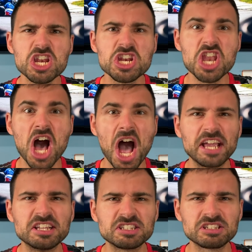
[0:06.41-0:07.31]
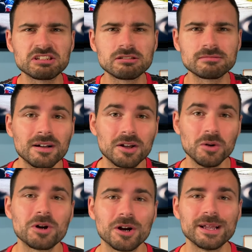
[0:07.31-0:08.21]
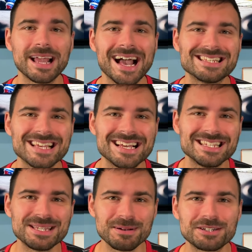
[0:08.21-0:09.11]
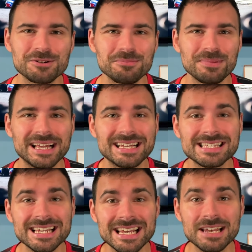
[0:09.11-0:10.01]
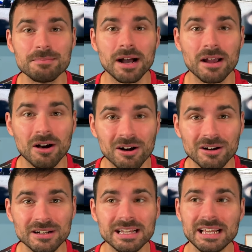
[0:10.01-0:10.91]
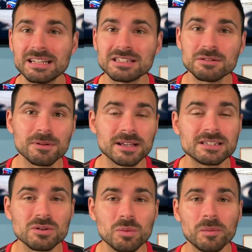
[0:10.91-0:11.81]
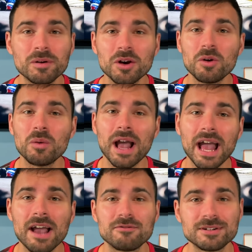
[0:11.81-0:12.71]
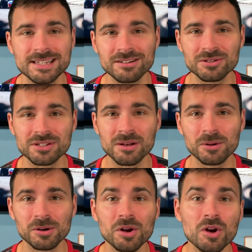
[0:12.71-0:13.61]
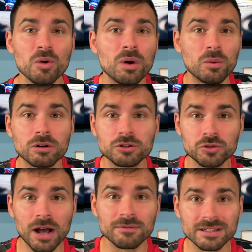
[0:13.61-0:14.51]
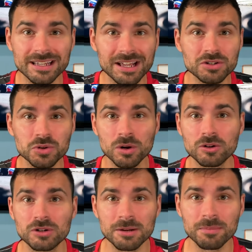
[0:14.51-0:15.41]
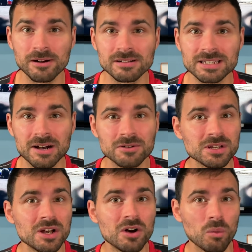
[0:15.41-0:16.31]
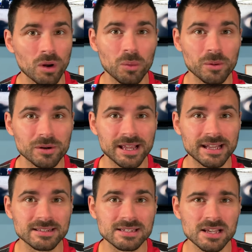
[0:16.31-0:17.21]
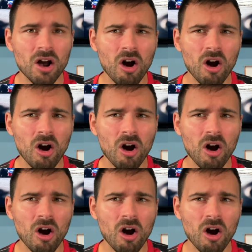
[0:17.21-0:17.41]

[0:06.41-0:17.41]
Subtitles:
Nice. Go-karting has a special place in my heart. It is the place that we would go every single summer when we're traveling to our grandparents' house when we were kids.